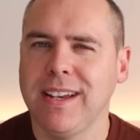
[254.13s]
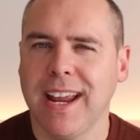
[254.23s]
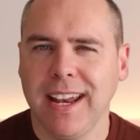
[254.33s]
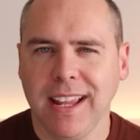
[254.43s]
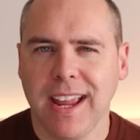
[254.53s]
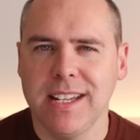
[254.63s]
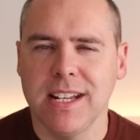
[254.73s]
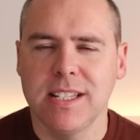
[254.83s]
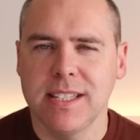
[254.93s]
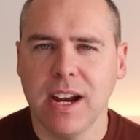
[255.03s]

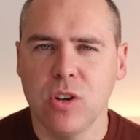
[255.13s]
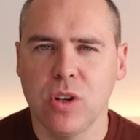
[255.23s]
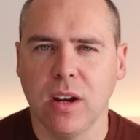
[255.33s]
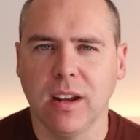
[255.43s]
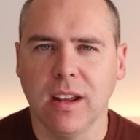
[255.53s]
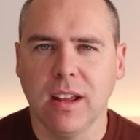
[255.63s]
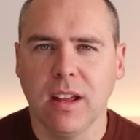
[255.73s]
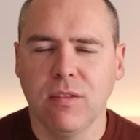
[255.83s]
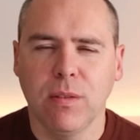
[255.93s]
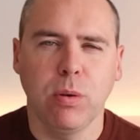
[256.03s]
dedicated section
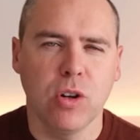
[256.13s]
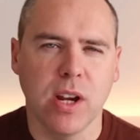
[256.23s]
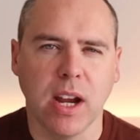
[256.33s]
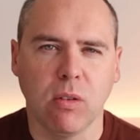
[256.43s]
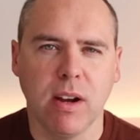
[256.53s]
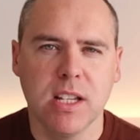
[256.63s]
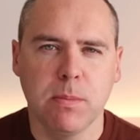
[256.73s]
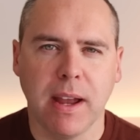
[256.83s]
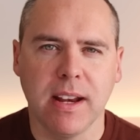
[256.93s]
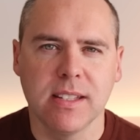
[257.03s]
for Project Green
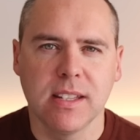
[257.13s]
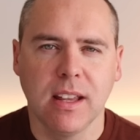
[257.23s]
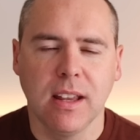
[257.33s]
Space,